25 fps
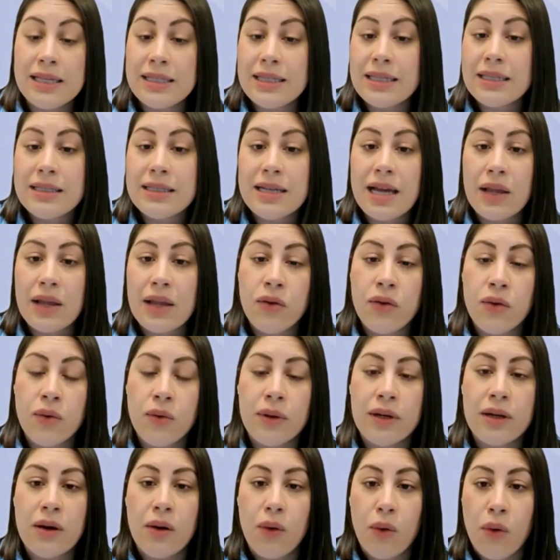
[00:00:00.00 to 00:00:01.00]
This is done
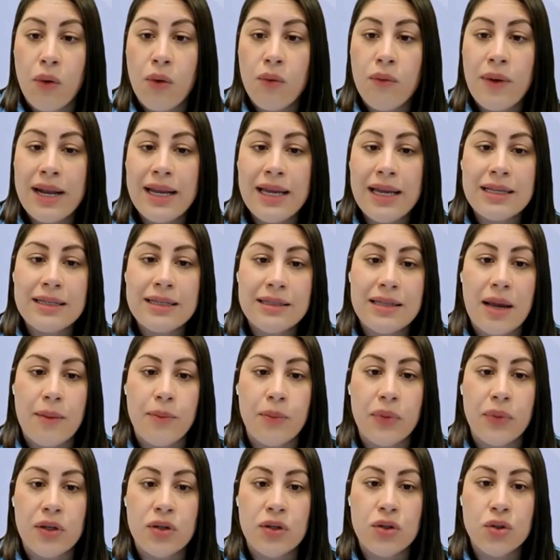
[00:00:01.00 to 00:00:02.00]
through an already
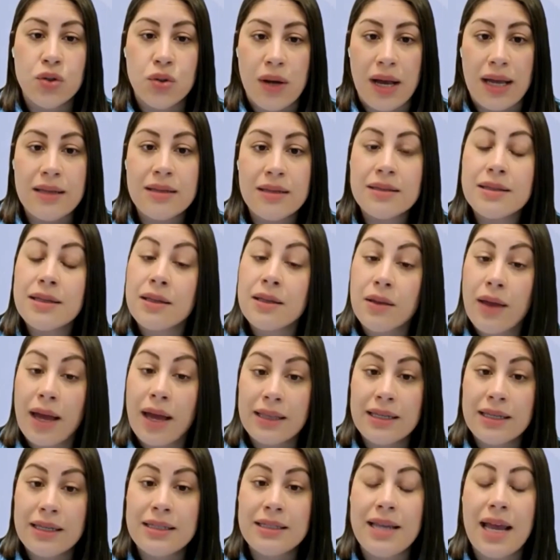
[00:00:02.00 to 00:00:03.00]
established trust,
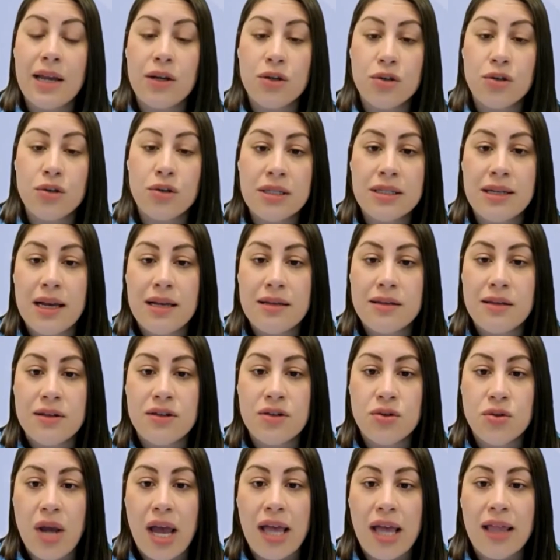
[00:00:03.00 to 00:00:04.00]
like the State Trustees
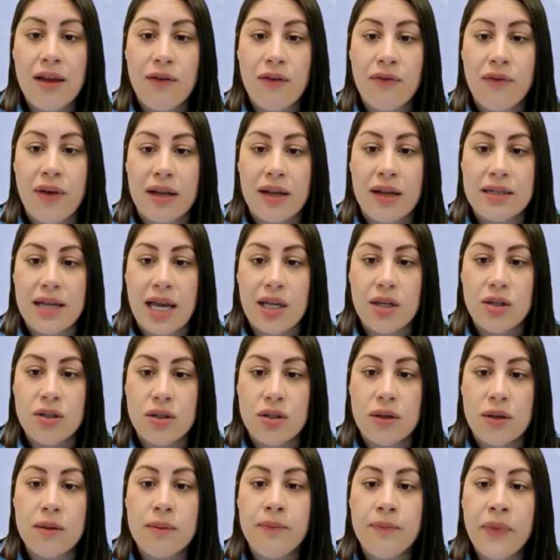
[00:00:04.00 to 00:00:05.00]
Australia
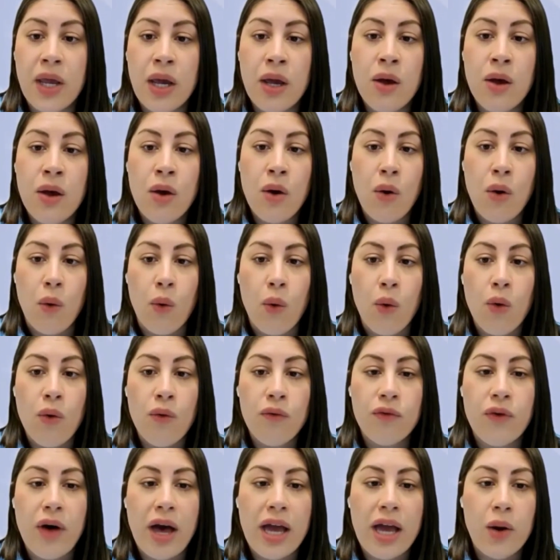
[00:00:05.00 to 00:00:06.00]
Foundation,
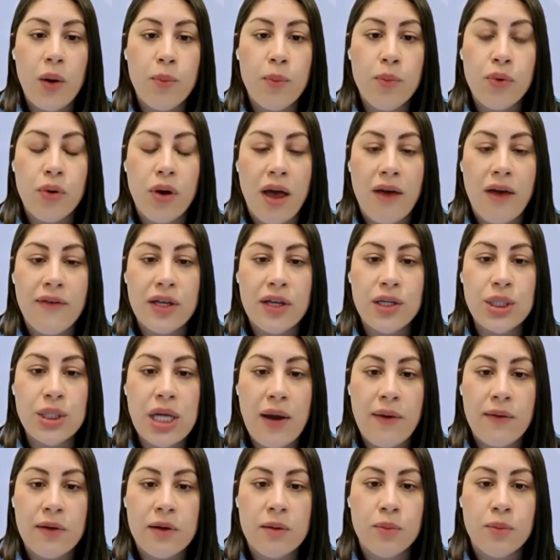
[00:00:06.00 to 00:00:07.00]
or via a private
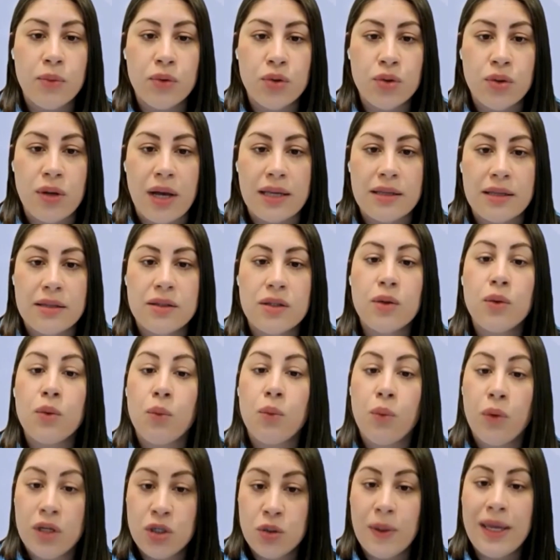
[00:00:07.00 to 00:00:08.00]
charitable trust,
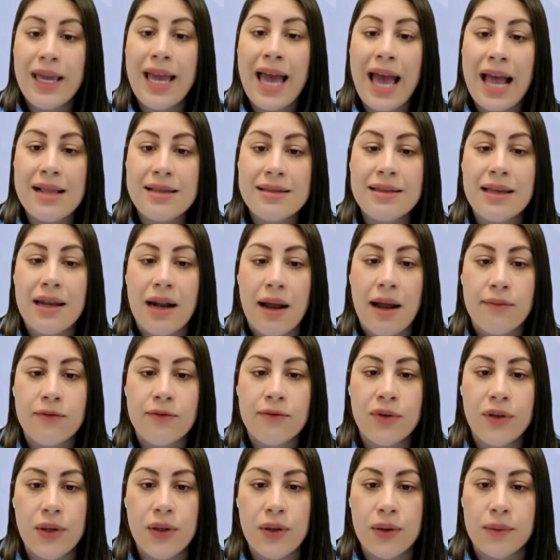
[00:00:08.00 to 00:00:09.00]
which we can set
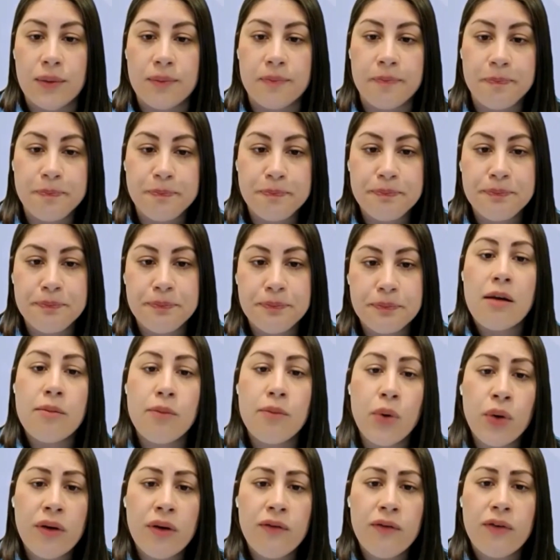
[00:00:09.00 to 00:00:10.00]
up for you.
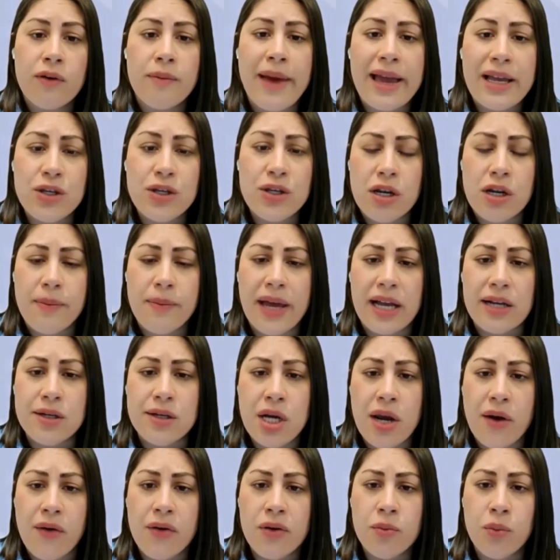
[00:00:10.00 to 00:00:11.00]
More information about
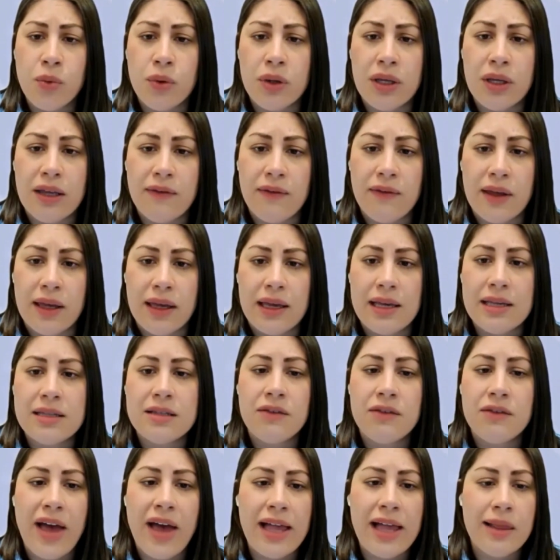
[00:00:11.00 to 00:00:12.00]
charitable giving
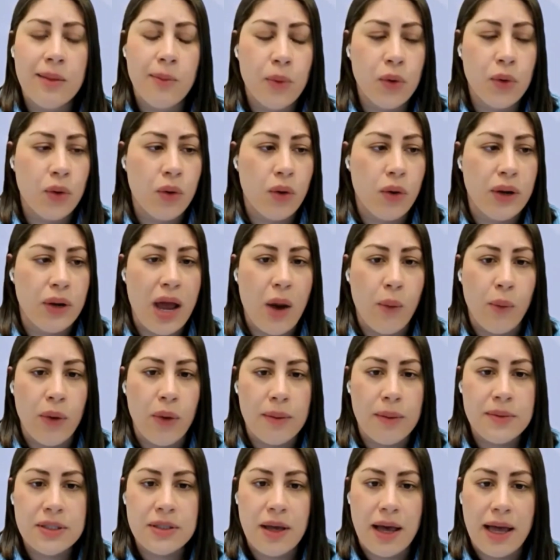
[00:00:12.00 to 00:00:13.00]
is available on our
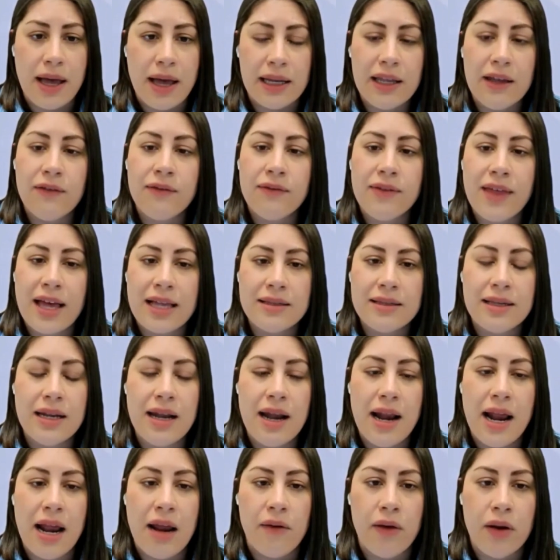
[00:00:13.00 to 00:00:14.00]
website if that's
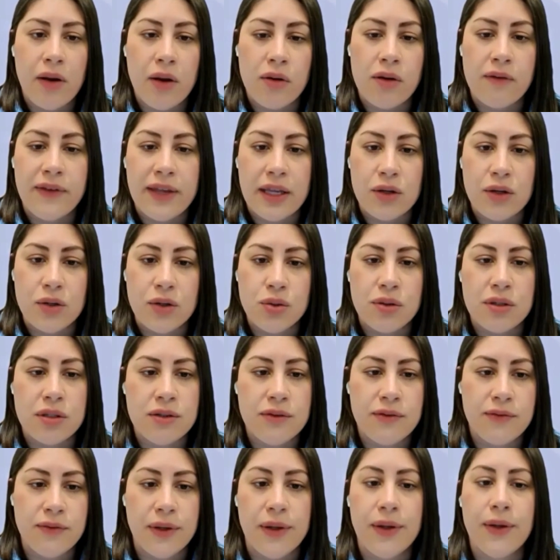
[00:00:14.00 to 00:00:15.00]
an area of
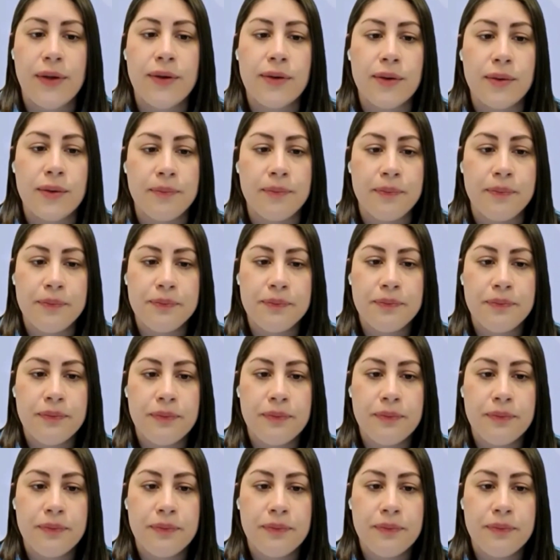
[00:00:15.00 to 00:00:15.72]
interest for you.